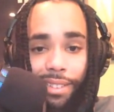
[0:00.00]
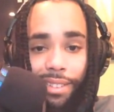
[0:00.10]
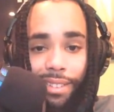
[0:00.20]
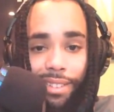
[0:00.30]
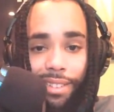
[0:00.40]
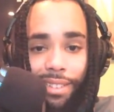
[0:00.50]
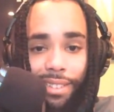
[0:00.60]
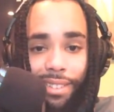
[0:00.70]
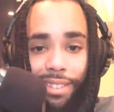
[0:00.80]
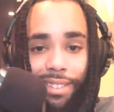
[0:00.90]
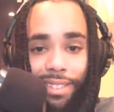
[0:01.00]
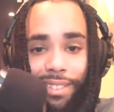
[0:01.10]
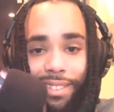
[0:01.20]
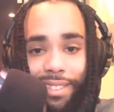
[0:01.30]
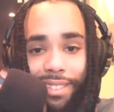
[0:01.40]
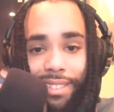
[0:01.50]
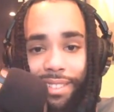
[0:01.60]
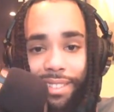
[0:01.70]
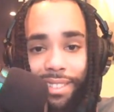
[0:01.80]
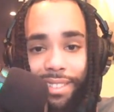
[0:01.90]

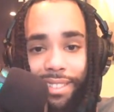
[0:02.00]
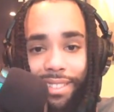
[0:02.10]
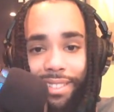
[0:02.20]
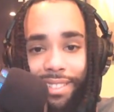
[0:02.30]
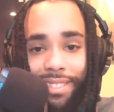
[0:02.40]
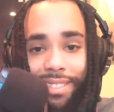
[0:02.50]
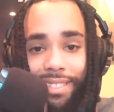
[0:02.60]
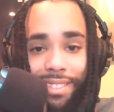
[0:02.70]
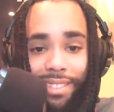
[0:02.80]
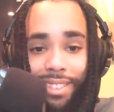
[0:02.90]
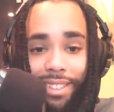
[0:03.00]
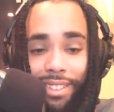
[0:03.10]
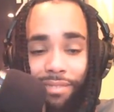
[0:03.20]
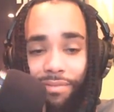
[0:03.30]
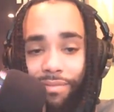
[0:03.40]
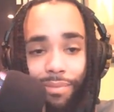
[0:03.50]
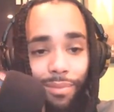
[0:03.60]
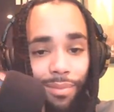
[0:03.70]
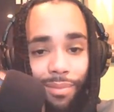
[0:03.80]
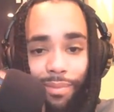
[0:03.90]

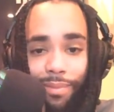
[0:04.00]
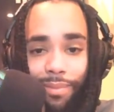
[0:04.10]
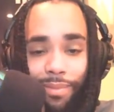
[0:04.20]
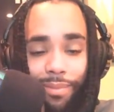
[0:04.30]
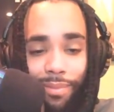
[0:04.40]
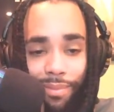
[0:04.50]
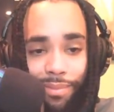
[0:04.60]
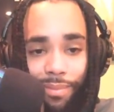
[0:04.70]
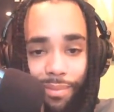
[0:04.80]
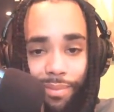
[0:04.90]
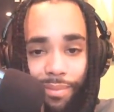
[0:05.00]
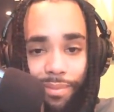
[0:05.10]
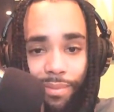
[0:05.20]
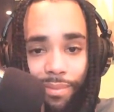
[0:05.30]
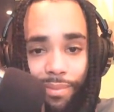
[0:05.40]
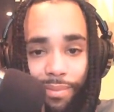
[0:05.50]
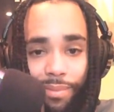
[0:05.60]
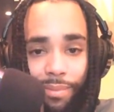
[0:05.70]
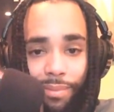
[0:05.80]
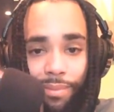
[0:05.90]

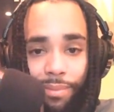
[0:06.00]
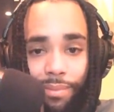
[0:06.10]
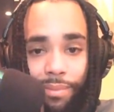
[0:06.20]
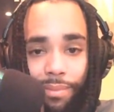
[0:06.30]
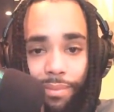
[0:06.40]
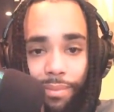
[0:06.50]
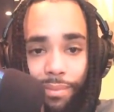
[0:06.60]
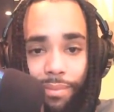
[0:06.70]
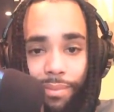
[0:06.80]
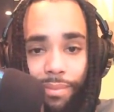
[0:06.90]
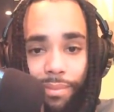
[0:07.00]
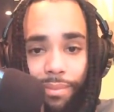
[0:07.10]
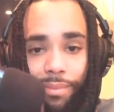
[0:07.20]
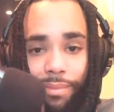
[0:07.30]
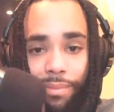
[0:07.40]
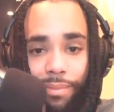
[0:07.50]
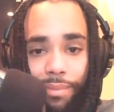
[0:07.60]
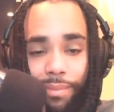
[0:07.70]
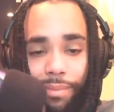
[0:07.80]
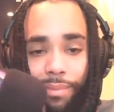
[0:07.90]
This person isn't speaking.